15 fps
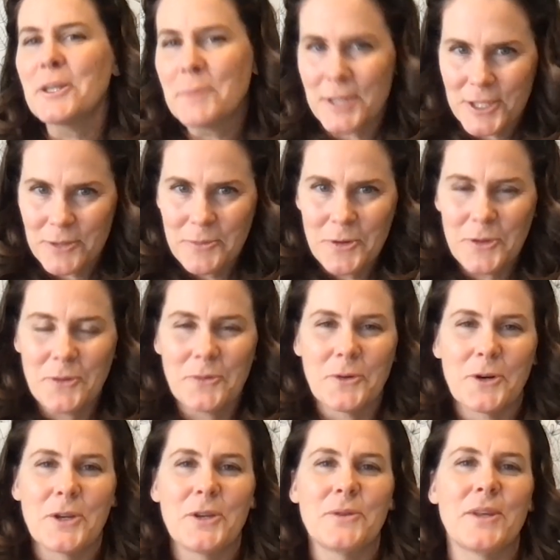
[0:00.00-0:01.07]
bit smoother
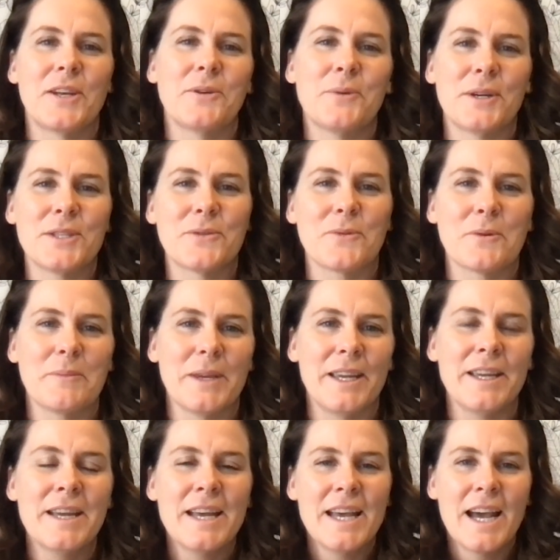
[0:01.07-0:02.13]
for you than it was for
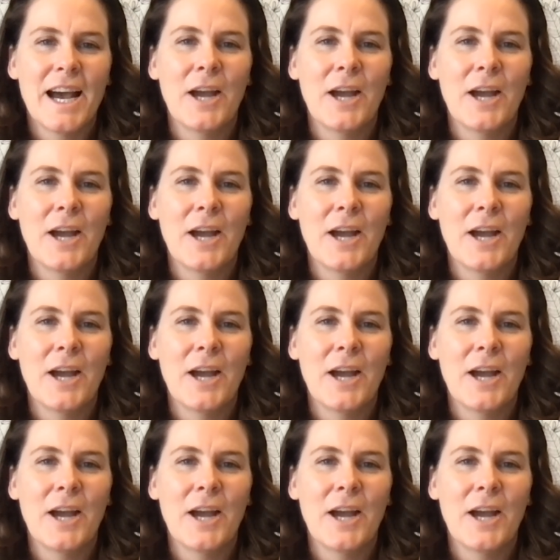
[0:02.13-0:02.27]
me.